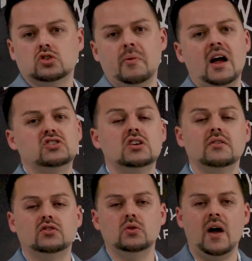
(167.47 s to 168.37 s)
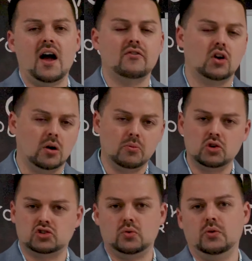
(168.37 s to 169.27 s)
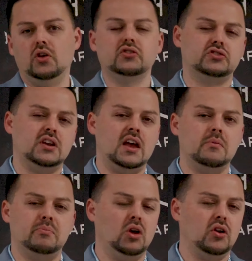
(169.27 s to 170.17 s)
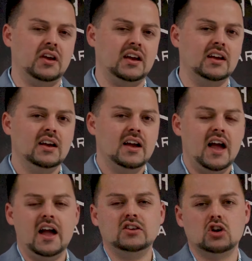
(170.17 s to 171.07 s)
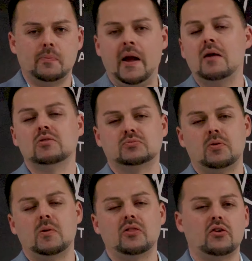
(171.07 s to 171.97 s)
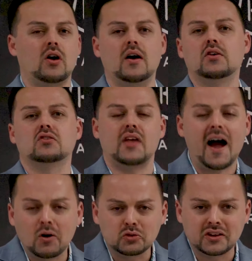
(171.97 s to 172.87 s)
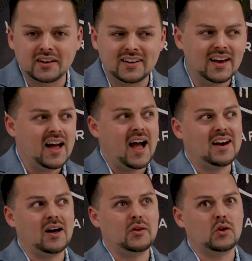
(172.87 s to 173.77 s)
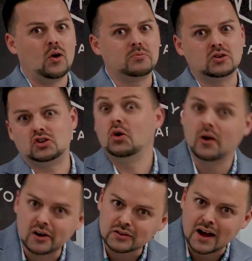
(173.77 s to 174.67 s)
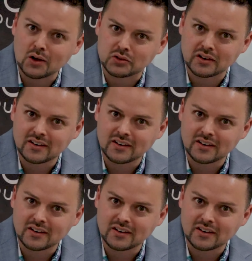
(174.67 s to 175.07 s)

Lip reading: imagine if you have a commercial real estate building and your payments per month are $100,000 and now they go up to $200,000.